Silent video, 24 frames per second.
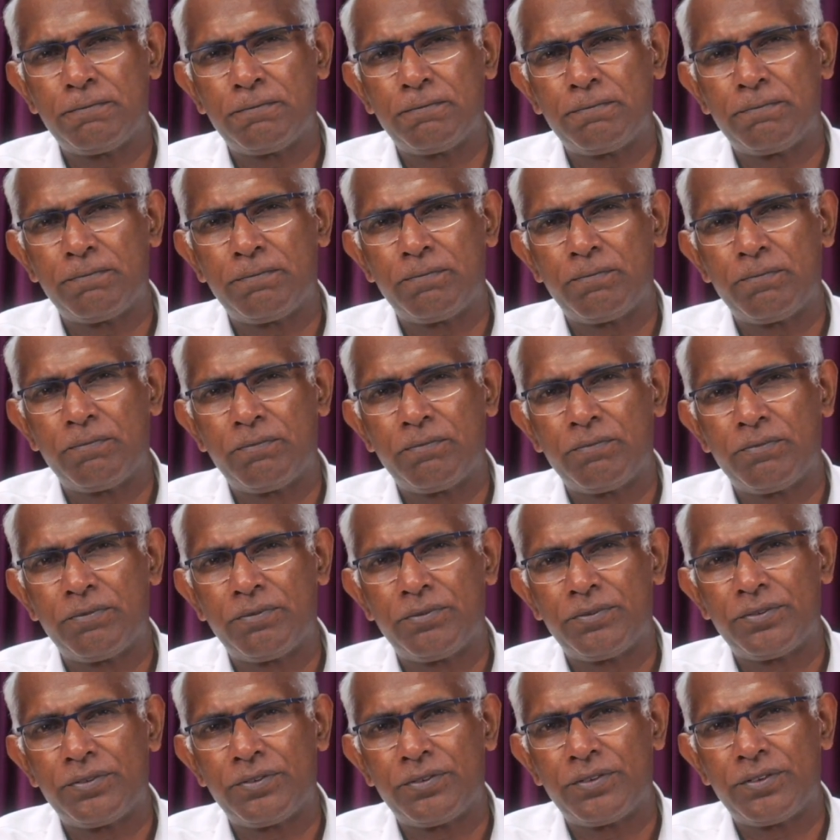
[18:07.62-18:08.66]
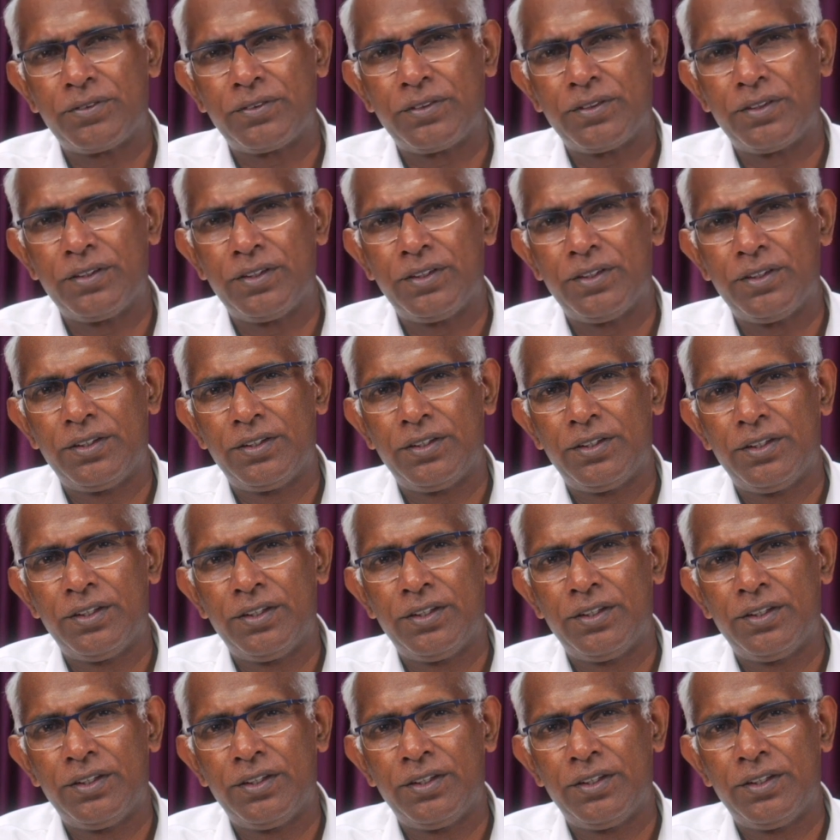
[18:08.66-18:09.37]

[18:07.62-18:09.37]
(silence)